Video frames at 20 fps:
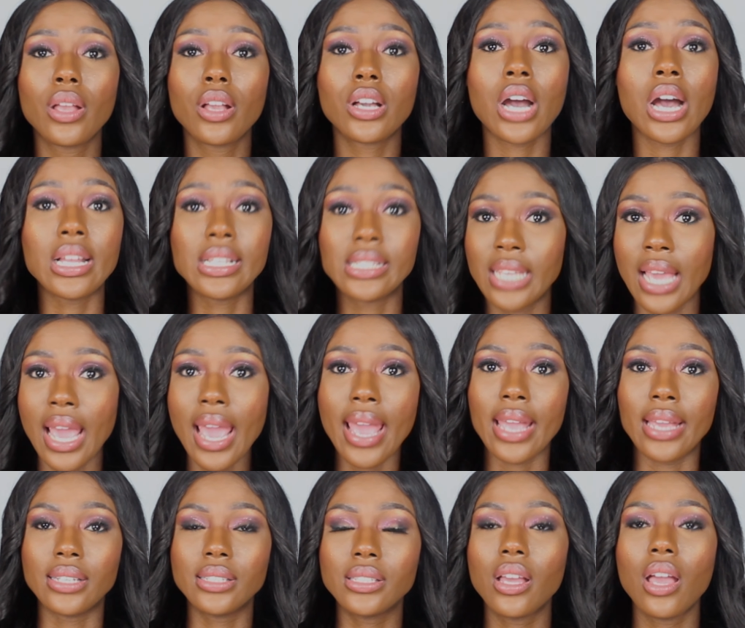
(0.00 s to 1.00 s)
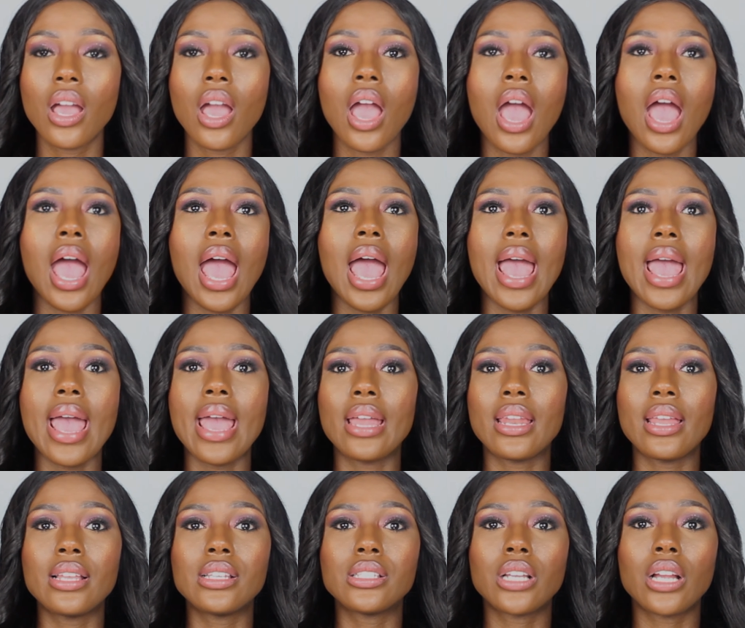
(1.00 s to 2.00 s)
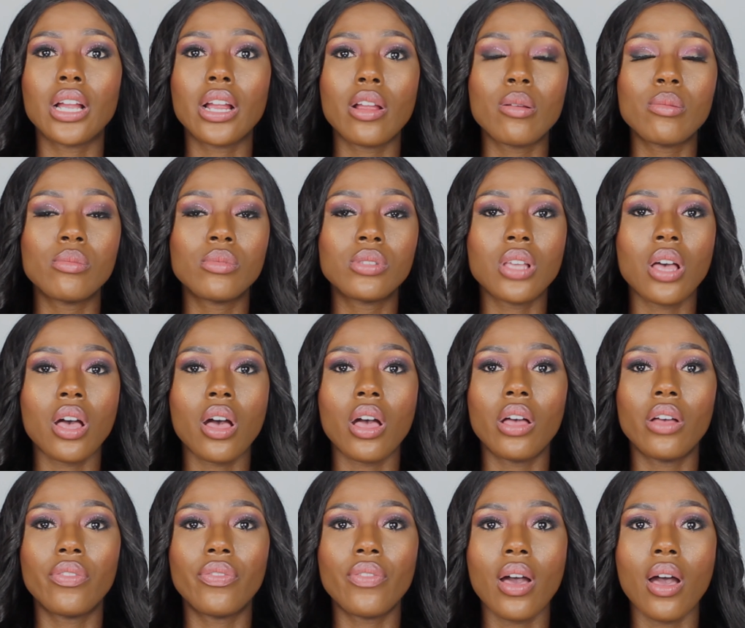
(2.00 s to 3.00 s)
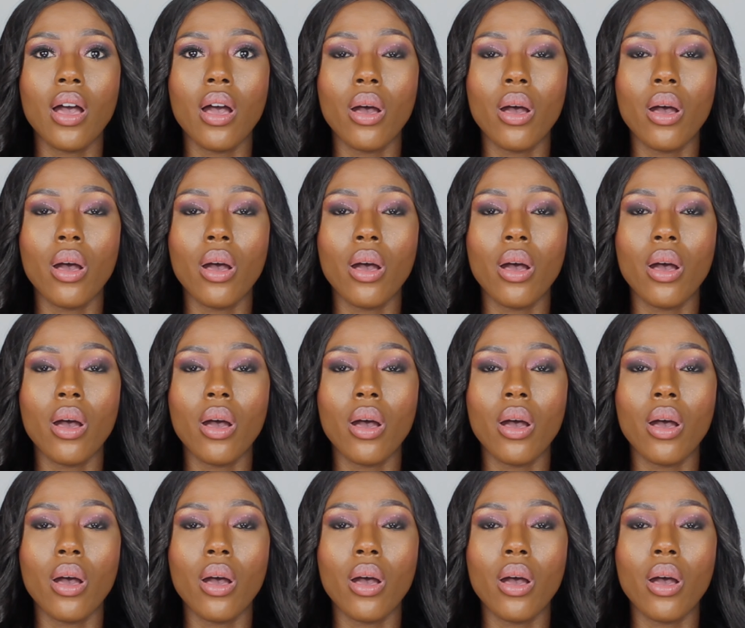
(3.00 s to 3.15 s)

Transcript: contained. And in terms of